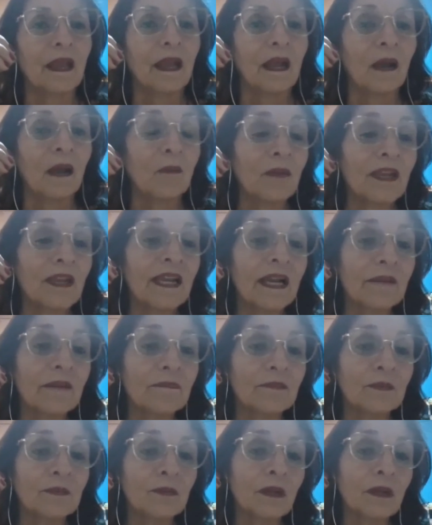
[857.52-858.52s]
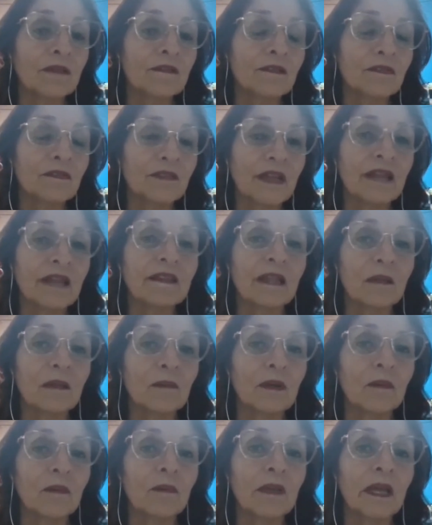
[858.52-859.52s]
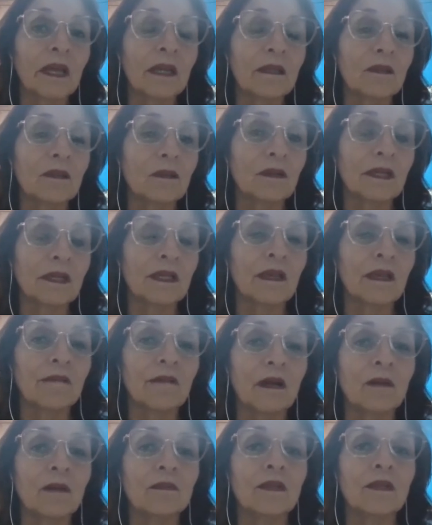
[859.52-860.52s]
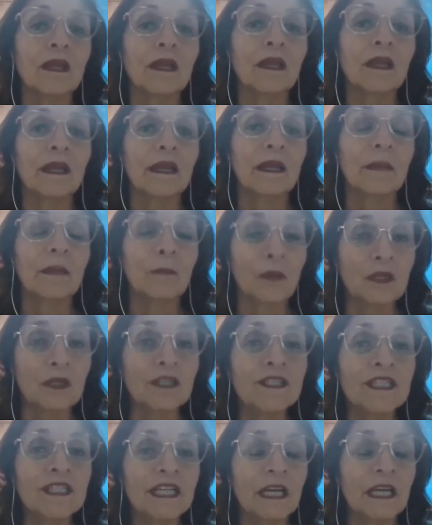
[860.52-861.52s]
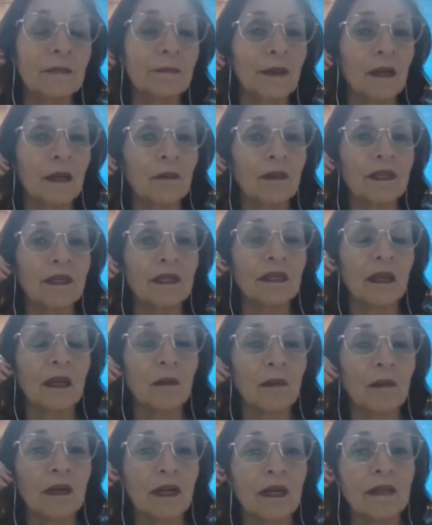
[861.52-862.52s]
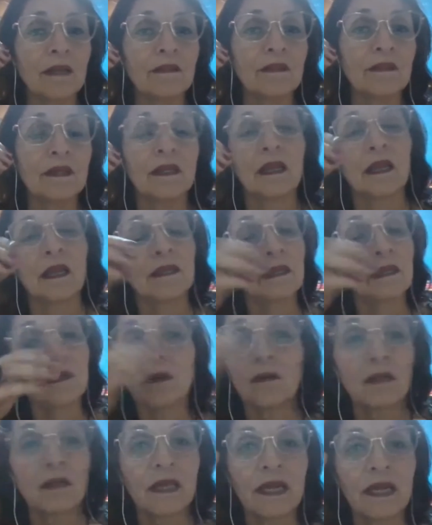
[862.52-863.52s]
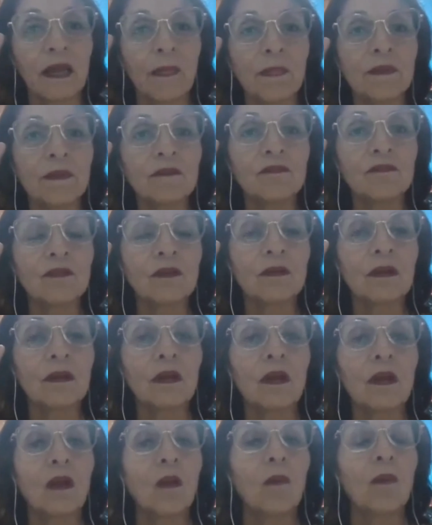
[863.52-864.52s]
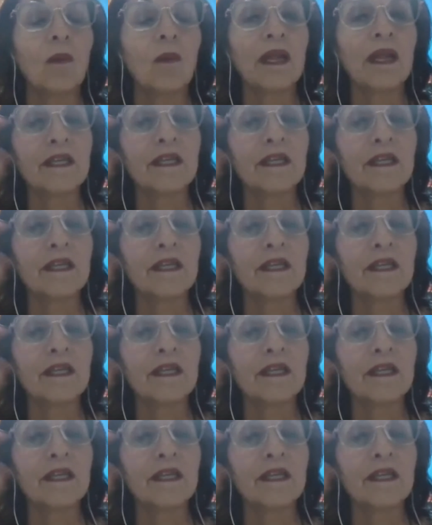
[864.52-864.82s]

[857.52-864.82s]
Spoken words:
And we have to understand that when we are talking about a political power in our country and in all the countries, no, where